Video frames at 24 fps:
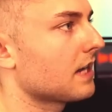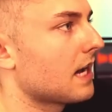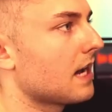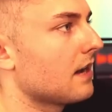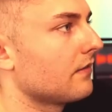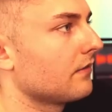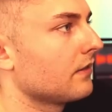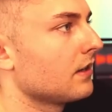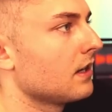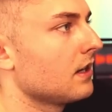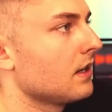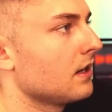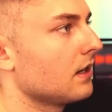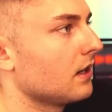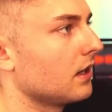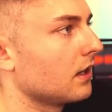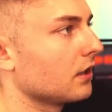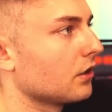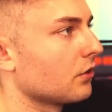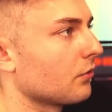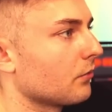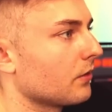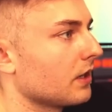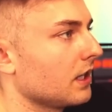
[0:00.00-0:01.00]
to have a
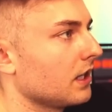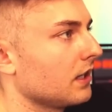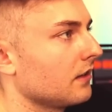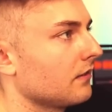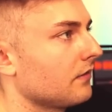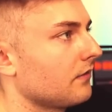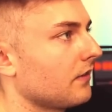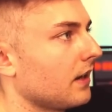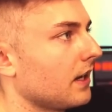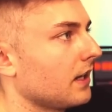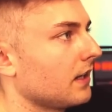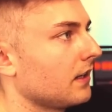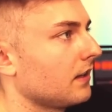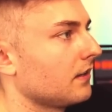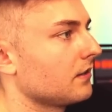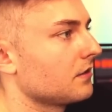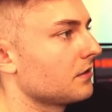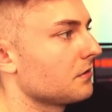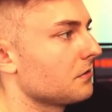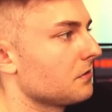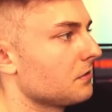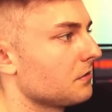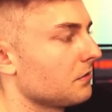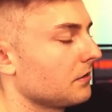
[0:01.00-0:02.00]
green fade
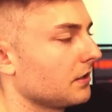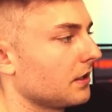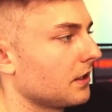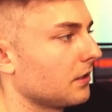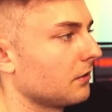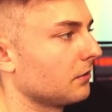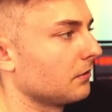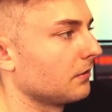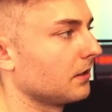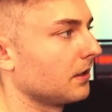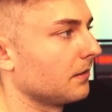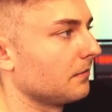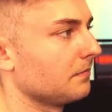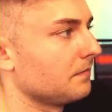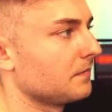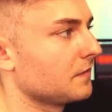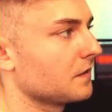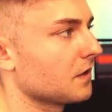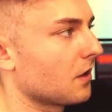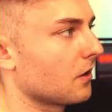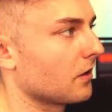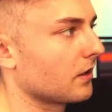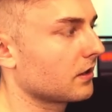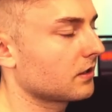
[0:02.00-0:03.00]
into, you know, a
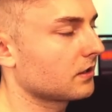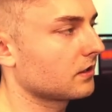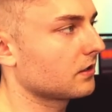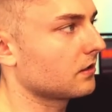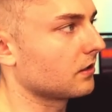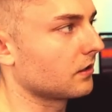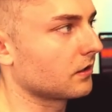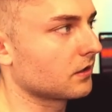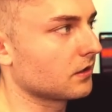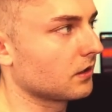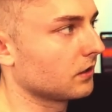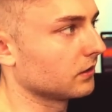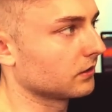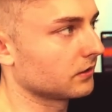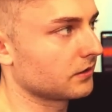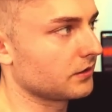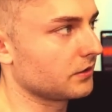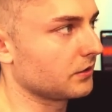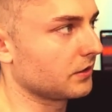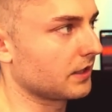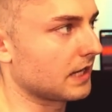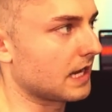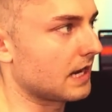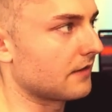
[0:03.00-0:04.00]
darker color,
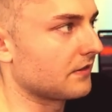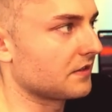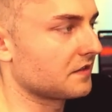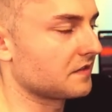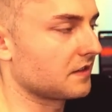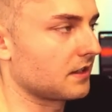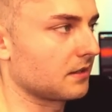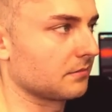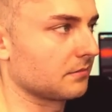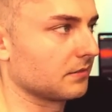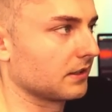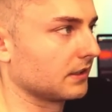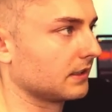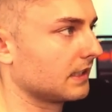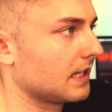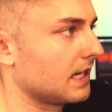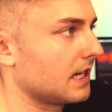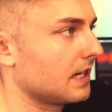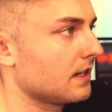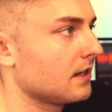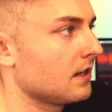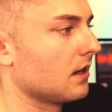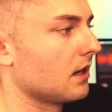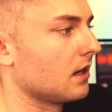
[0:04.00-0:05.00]
you could have it set up like
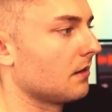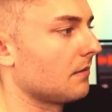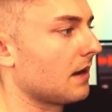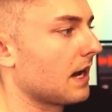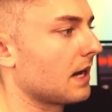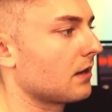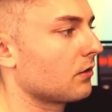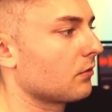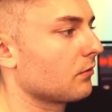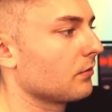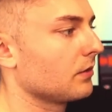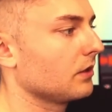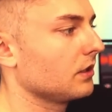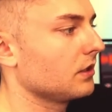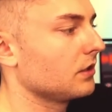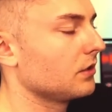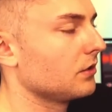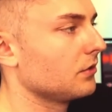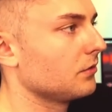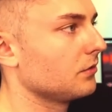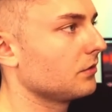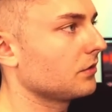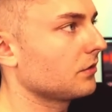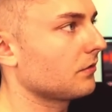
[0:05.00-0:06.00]
that. I don't really
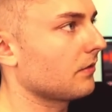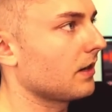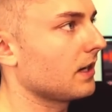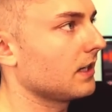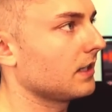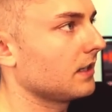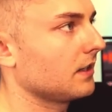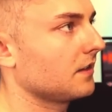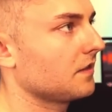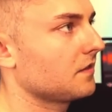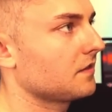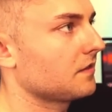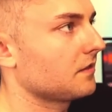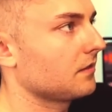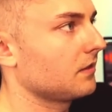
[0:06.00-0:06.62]
use gradients.